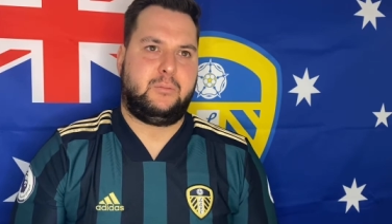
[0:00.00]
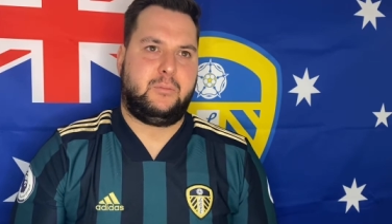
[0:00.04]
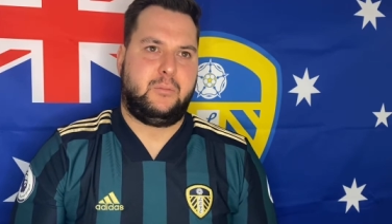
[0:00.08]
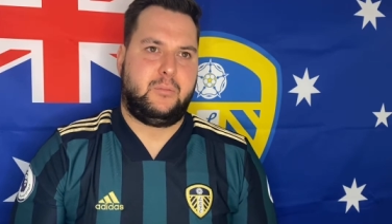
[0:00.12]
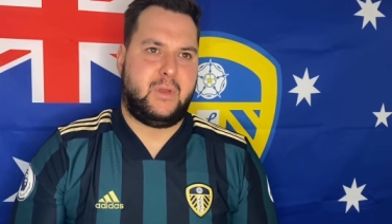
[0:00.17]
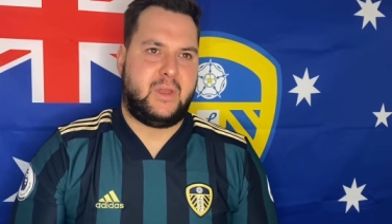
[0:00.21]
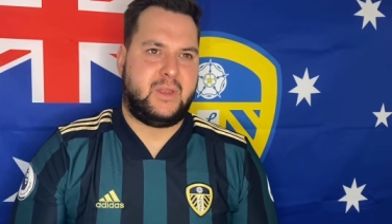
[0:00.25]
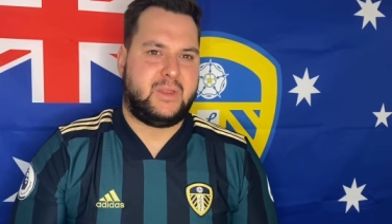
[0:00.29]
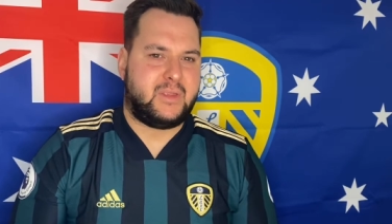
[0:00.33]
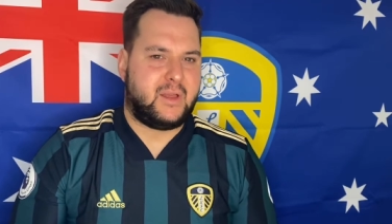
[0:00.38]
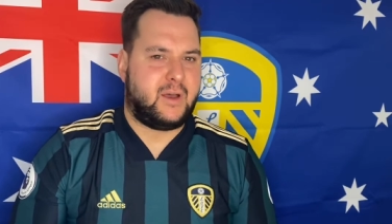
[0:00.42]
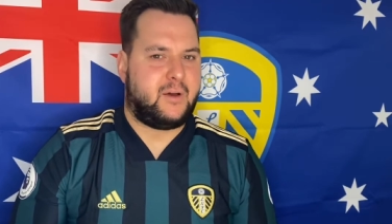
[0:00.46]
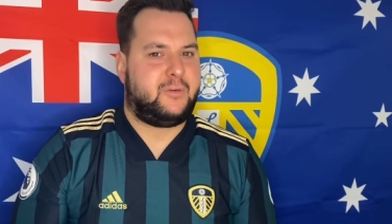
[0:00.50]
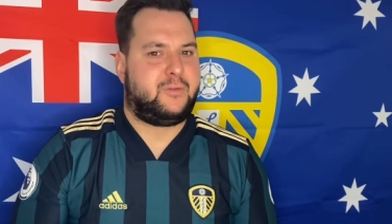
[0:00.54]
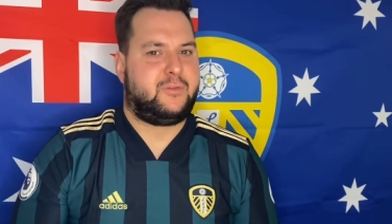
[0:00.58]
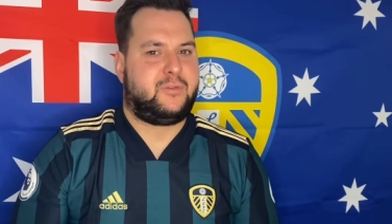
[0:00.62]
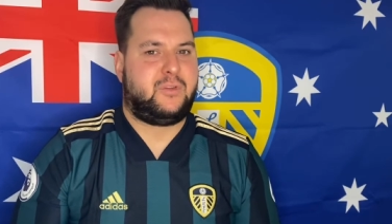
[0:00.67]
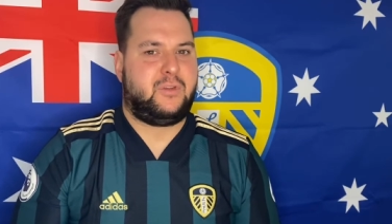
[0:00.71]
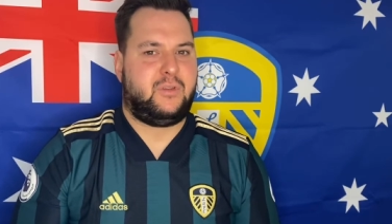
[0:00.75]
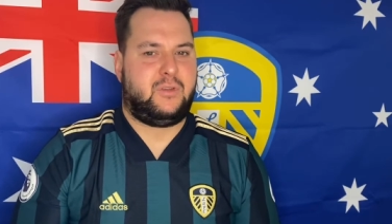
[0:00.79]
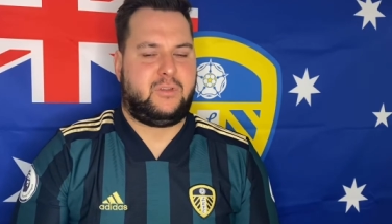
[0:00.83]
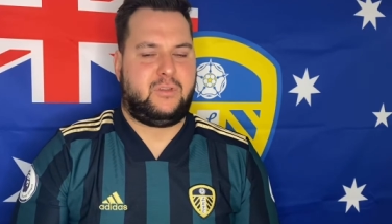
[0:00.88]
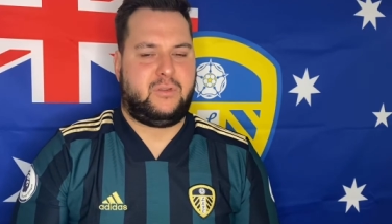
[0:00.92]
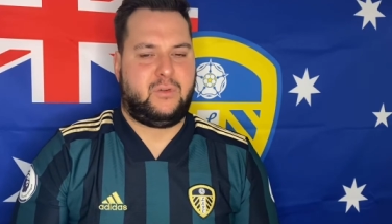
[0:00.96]
enough
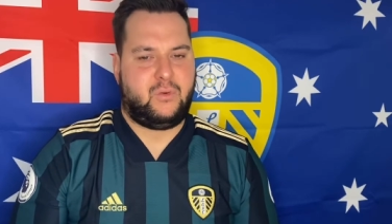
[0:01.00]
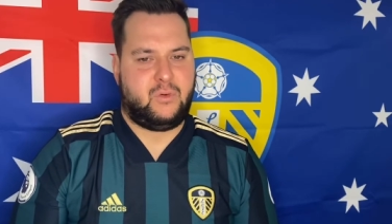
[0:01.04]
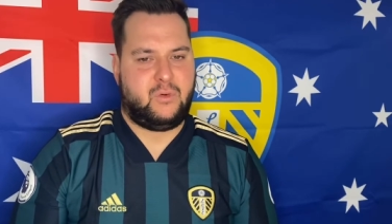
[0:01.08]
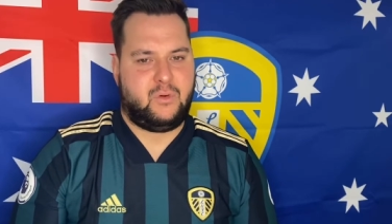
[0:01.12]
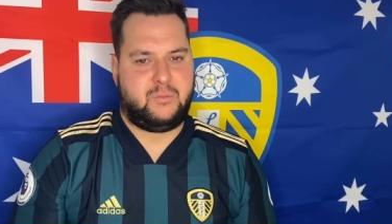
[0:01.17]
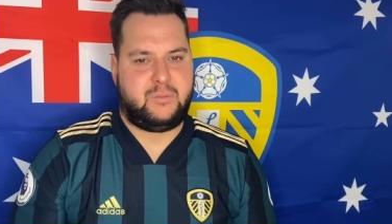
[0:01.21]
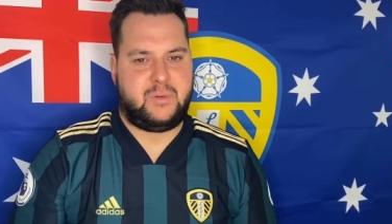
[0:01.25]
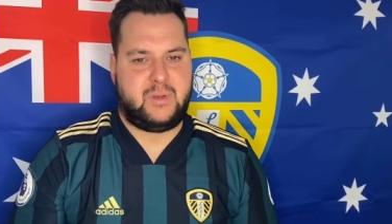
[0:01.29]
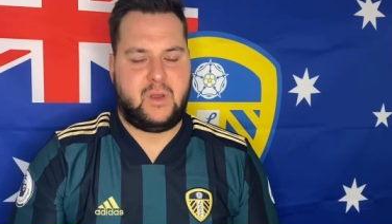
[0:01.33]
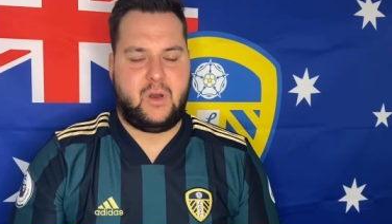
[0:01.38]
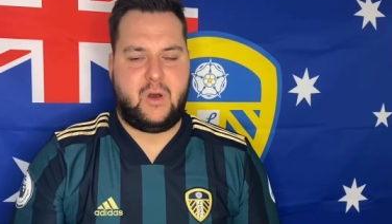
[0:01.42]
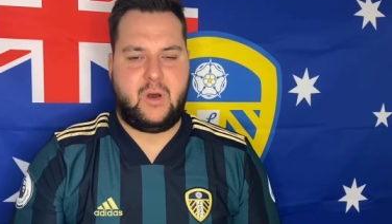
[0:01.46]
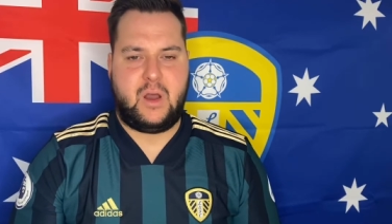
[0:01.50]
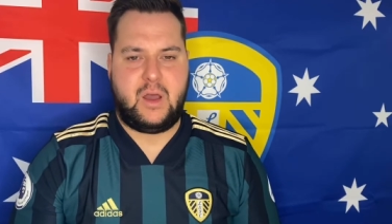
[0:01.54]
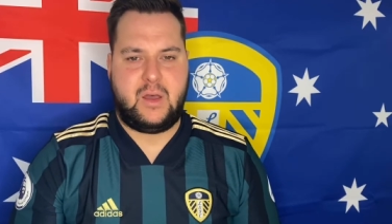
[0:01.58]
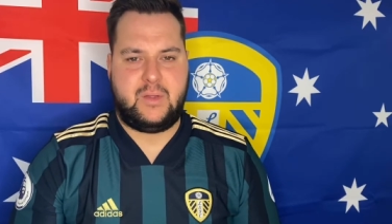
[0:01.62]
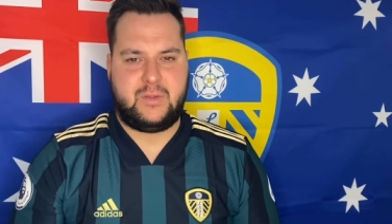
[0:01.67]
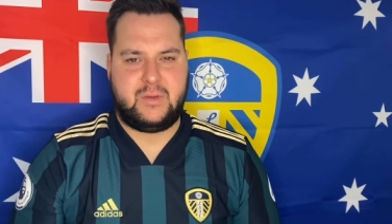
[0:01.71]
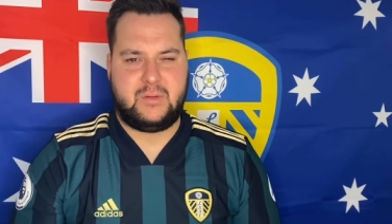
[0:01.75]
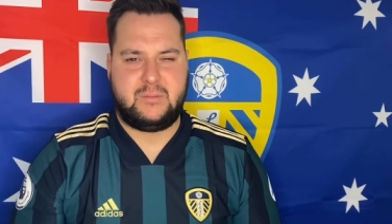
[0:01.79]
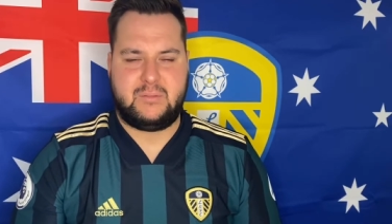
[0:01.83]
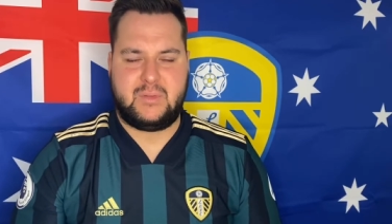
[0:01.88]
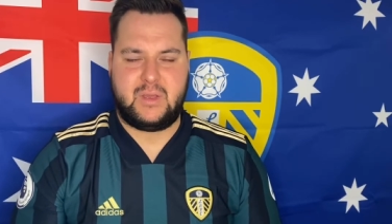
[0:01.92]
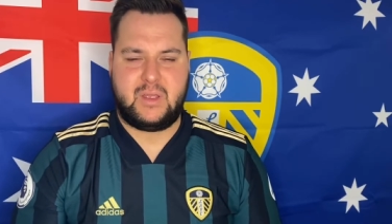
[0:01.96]
to sort of be higher
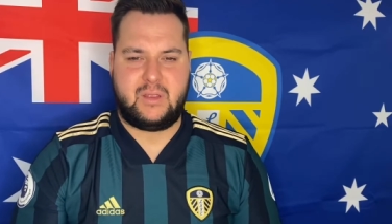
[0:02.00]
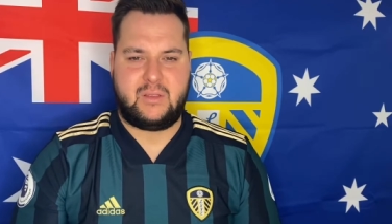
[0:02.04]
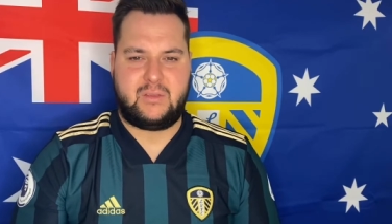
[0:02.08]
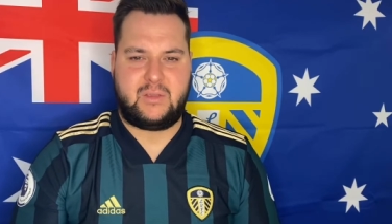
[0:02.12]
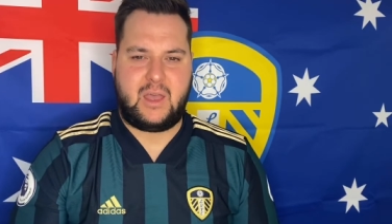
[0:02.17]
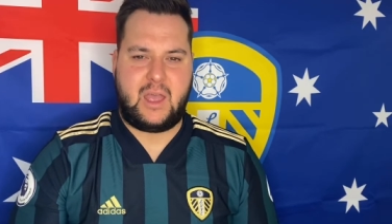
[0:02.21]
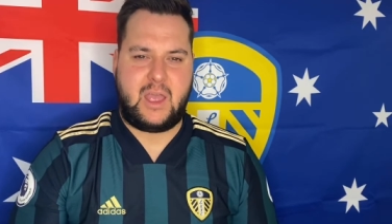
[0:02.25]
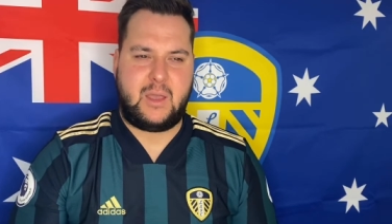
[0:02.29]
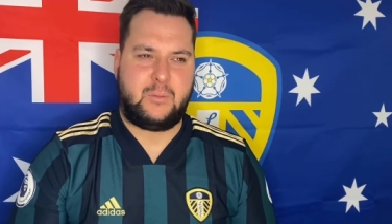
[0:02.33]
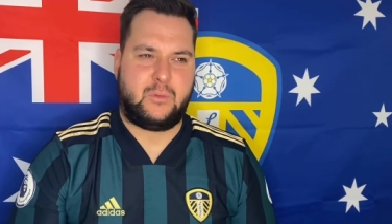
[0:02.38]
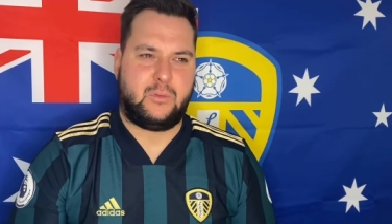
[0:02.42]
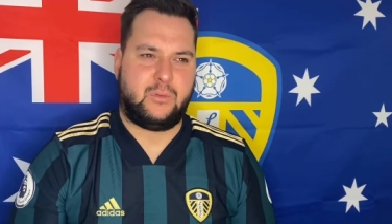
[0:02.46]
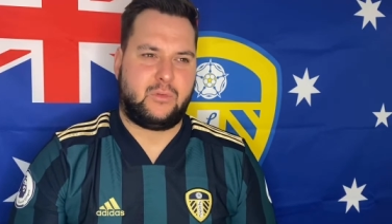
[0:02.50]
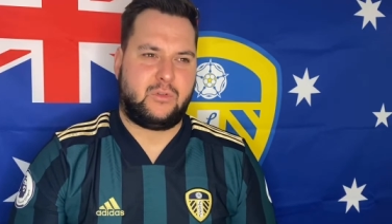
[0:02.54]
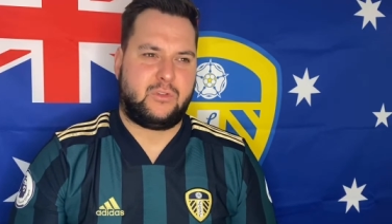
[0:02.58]
than mid-table.